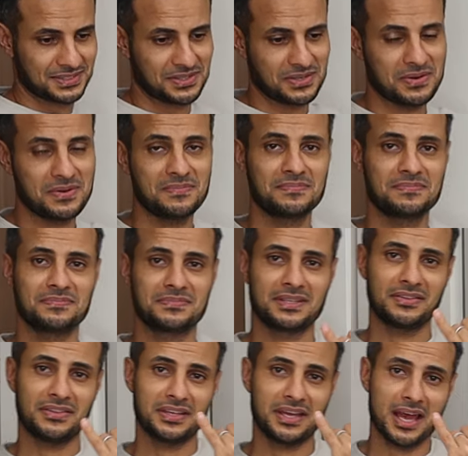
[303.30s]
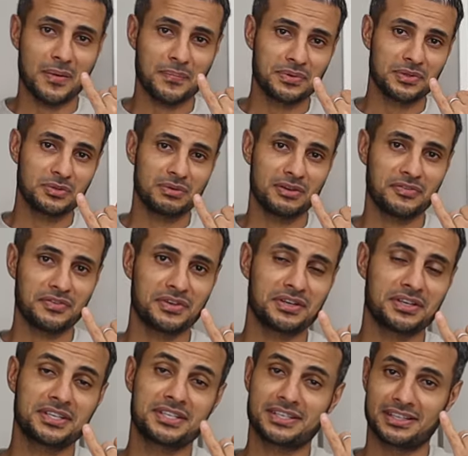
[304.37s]
No, nothing happened to my
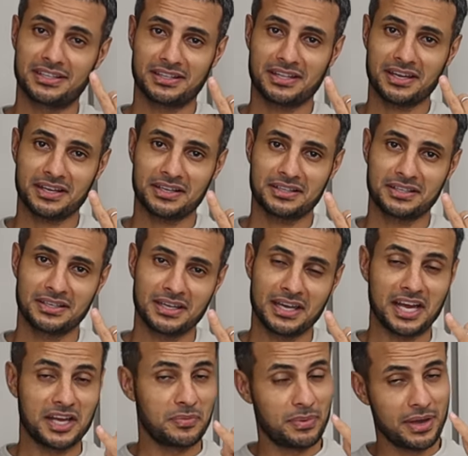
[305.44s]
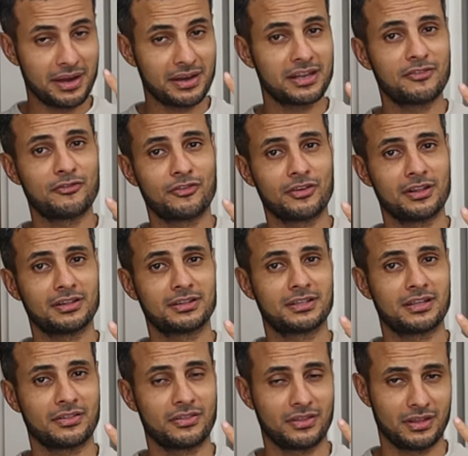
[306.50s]
fingers, they're intact. I barely felt
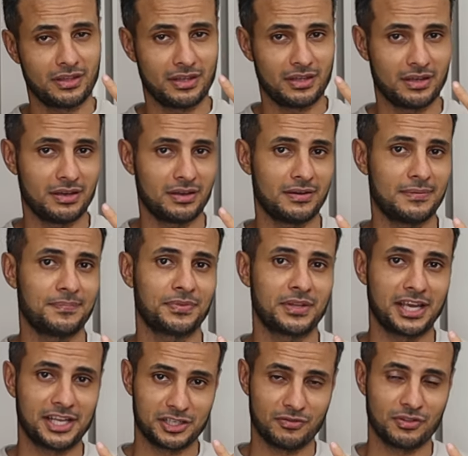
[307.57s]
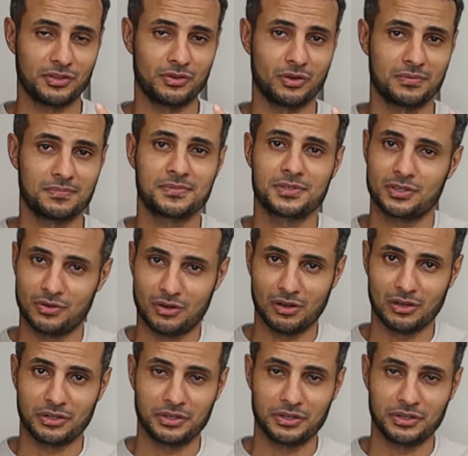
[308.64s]
the uh, edge of the door, so all